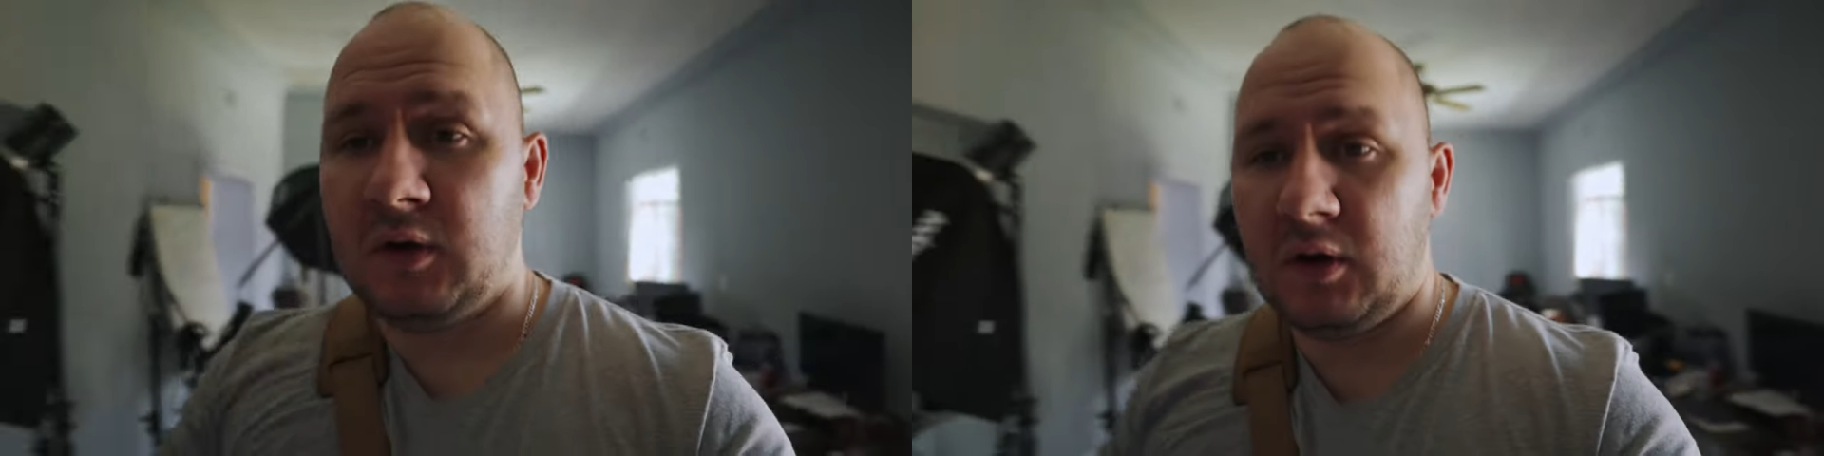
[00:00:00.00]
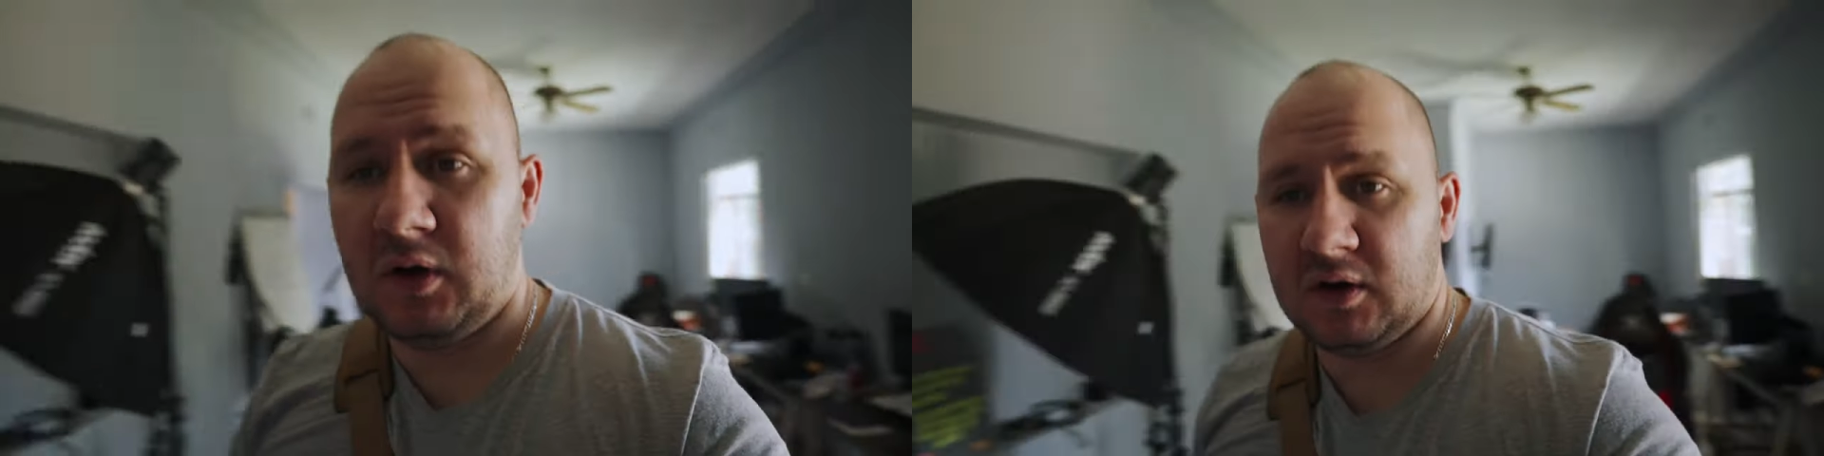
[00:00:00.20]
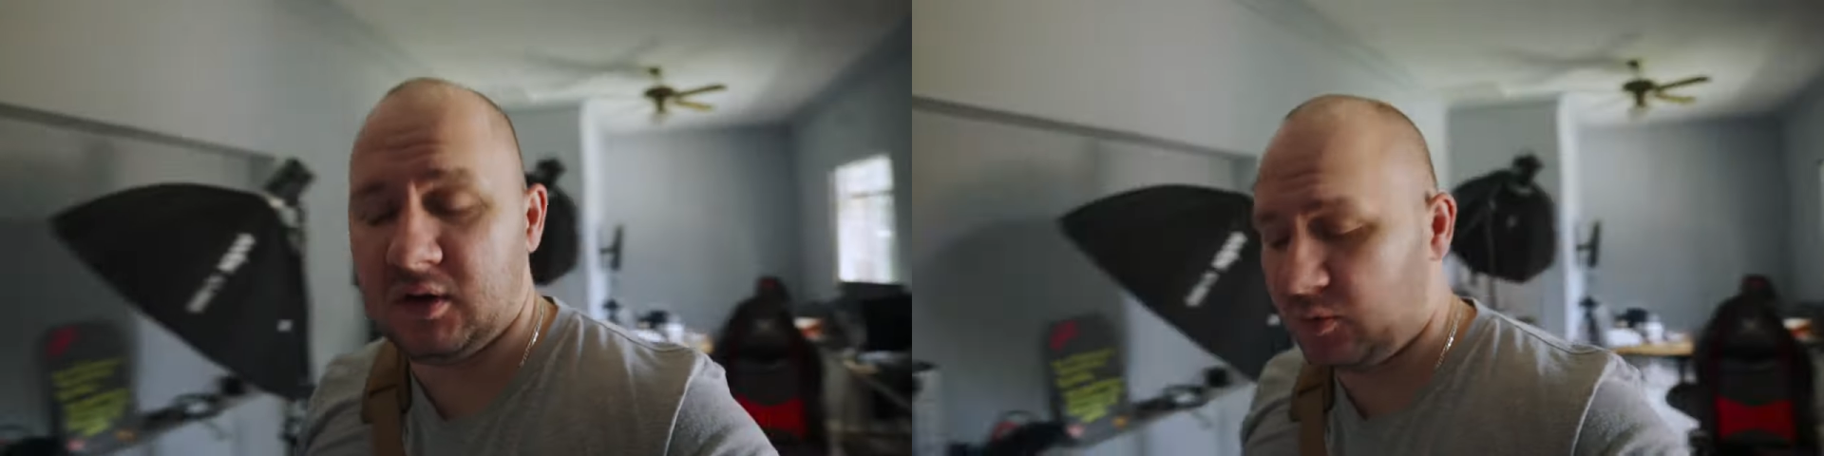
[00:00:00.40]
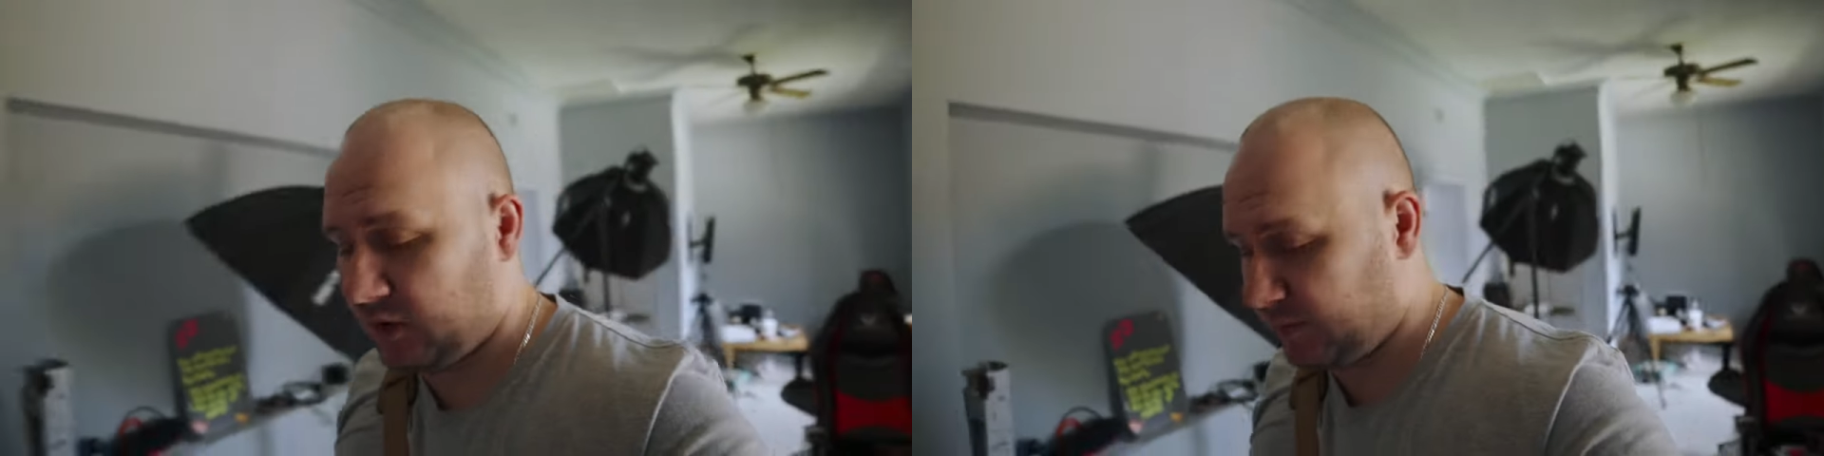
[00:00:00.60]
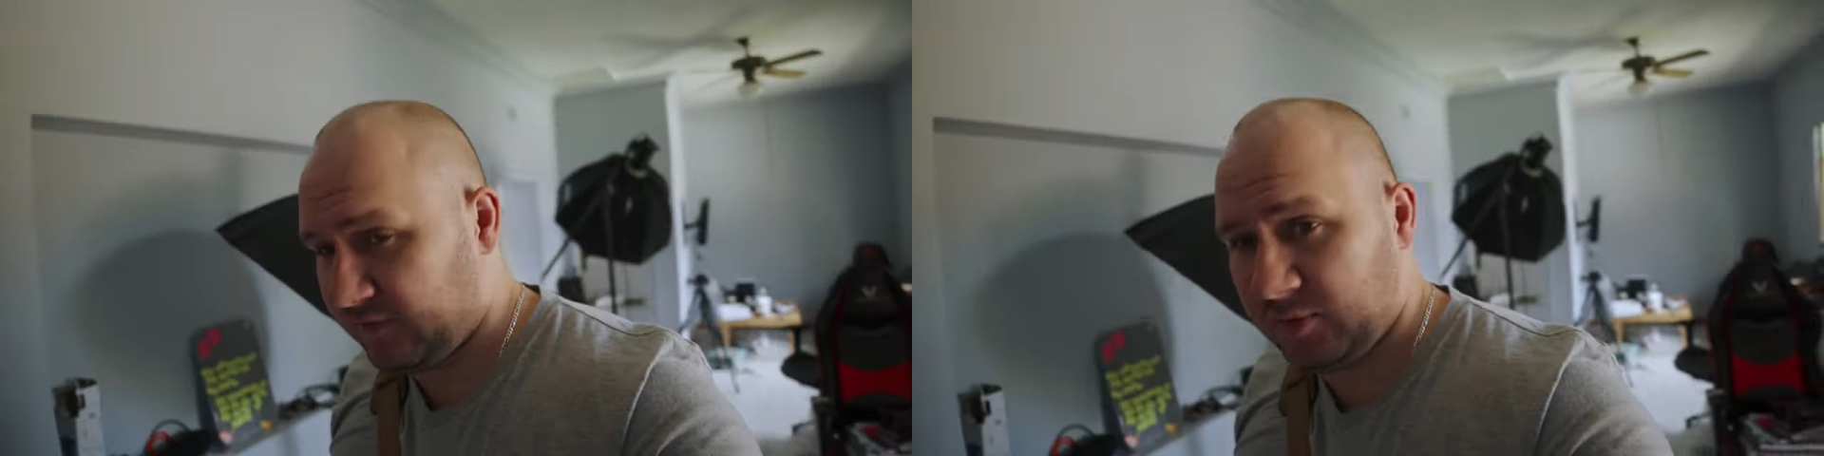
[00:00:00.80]
Alright, what
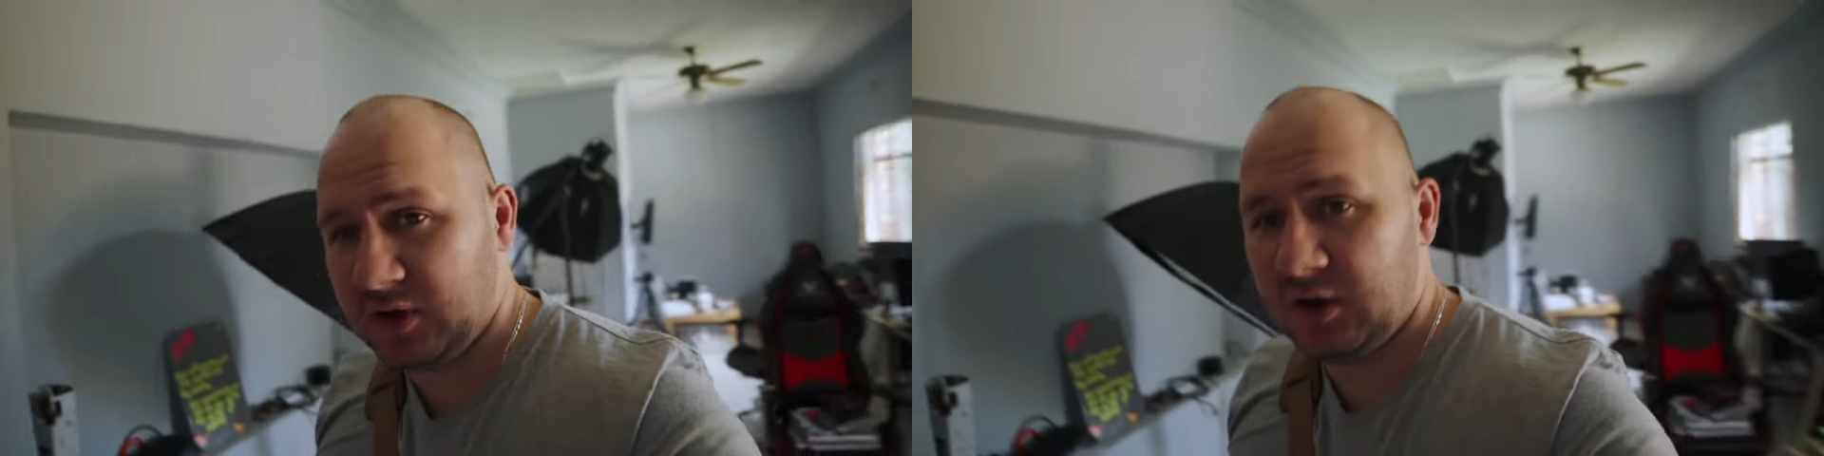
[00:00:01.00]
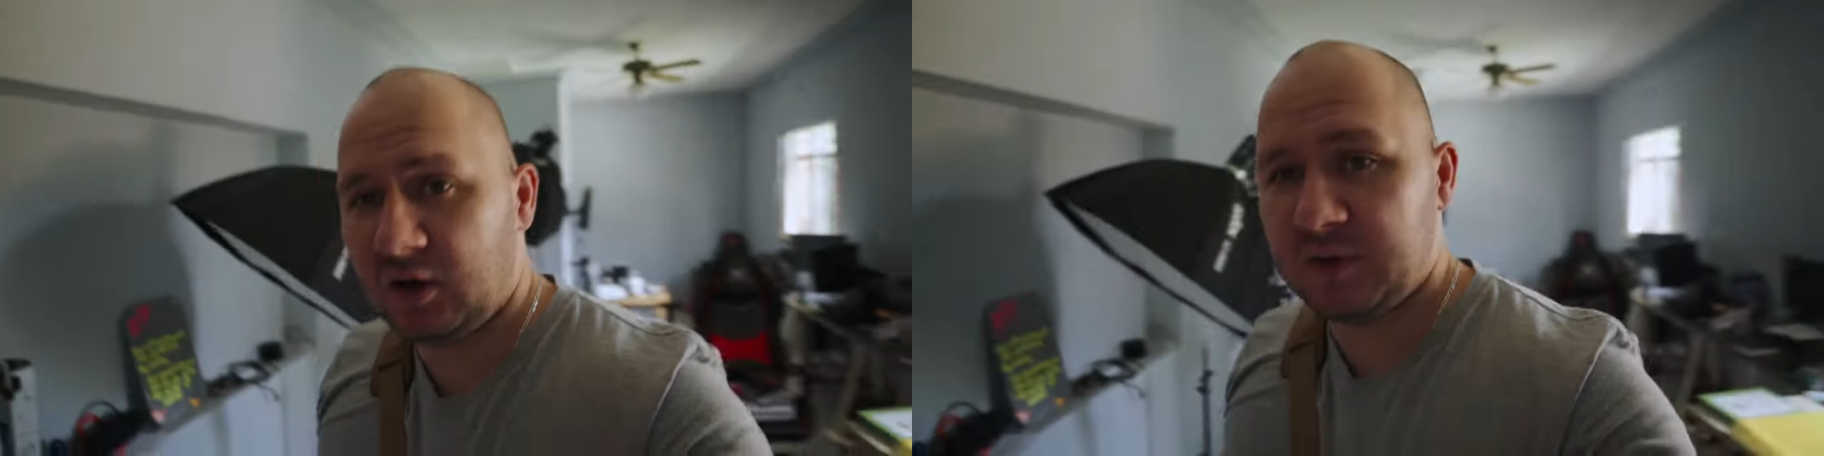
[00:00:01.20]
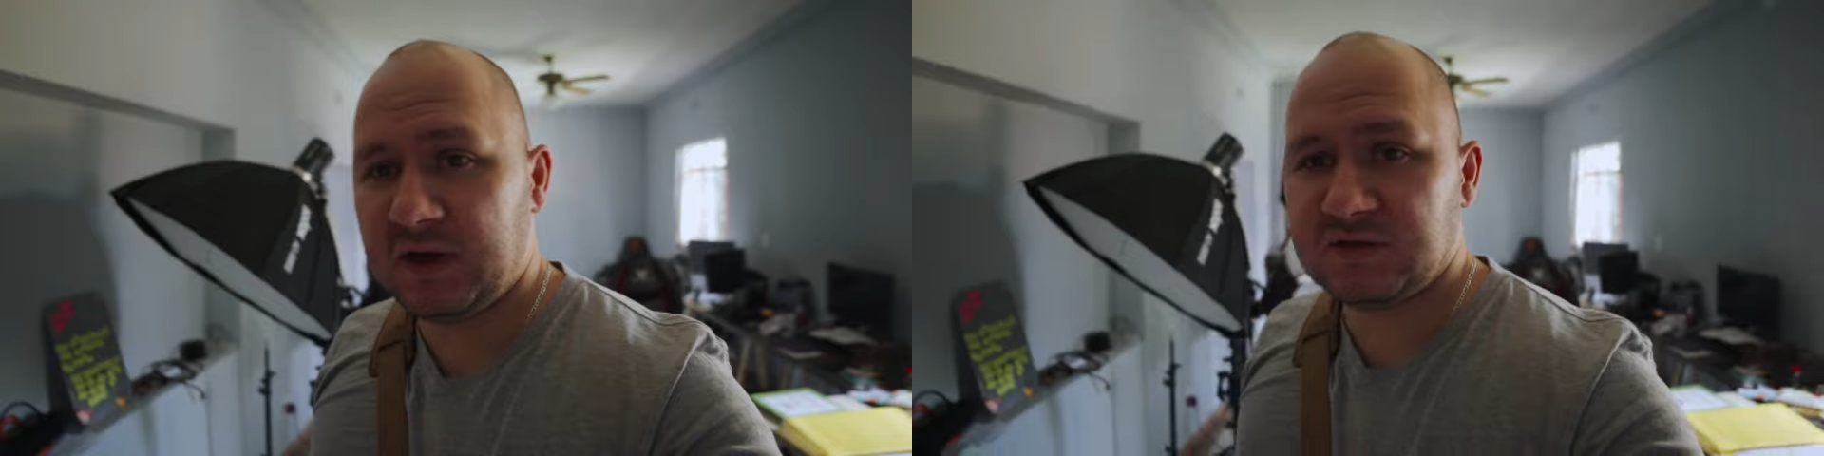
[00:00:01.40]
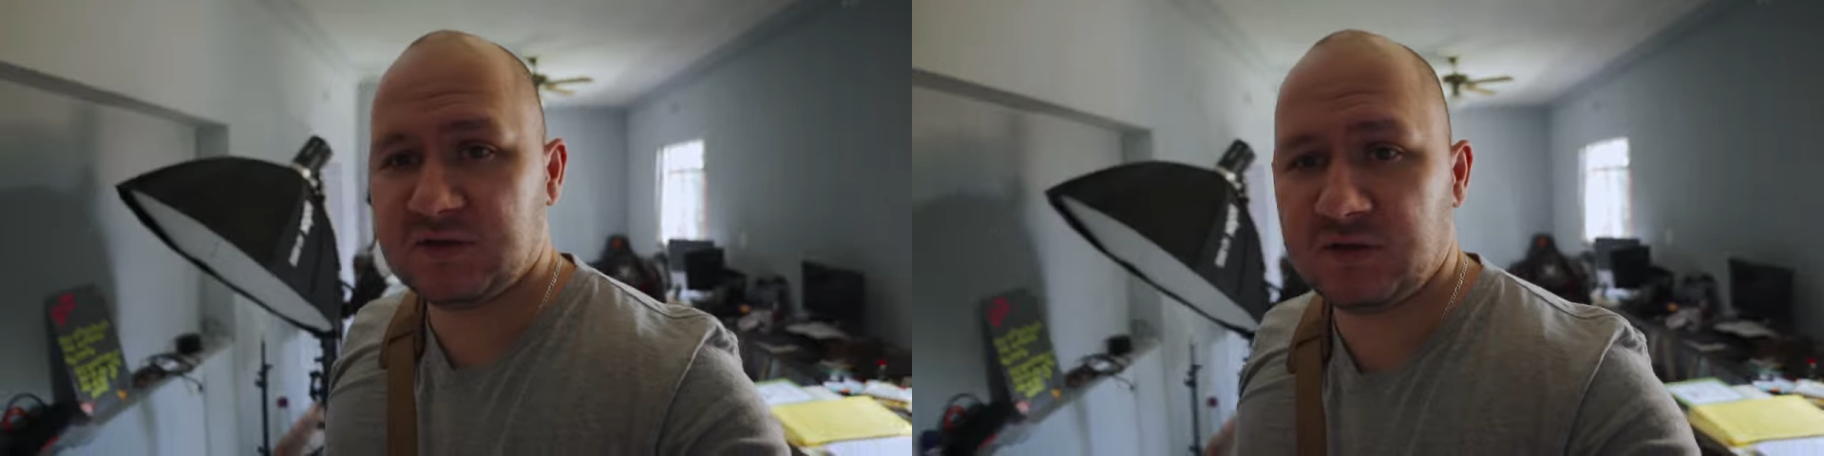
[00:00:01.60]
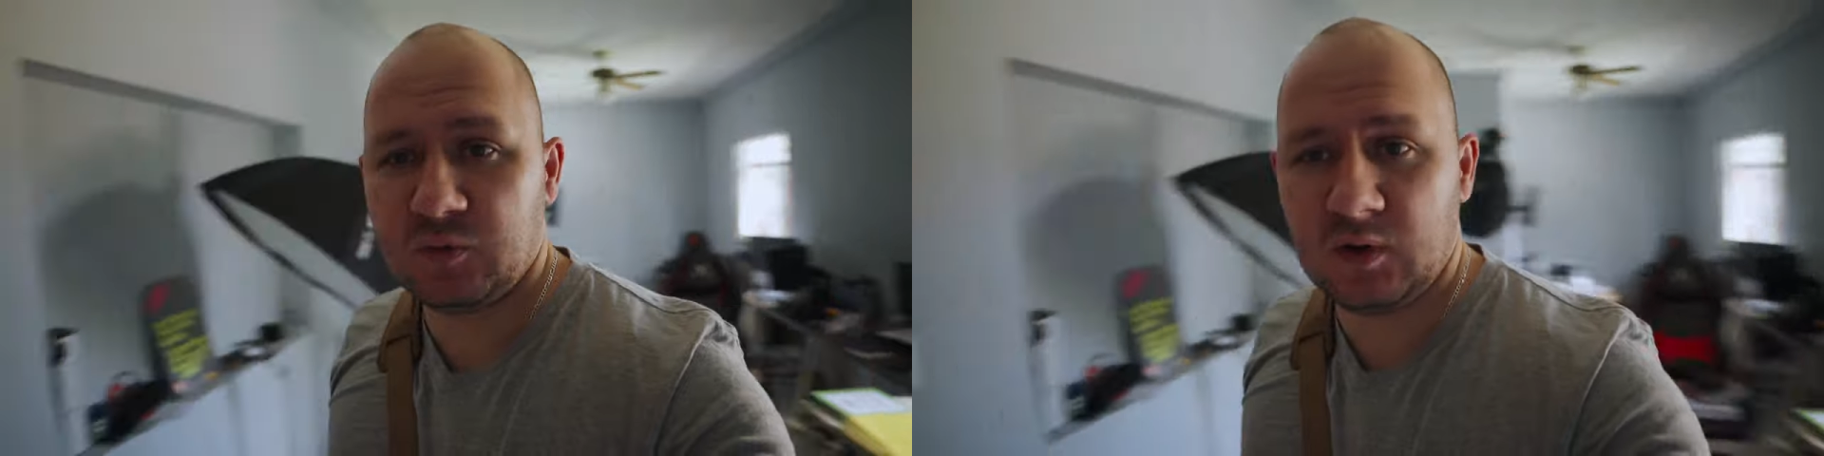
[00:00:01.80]
up everybody? Hope you guys are doing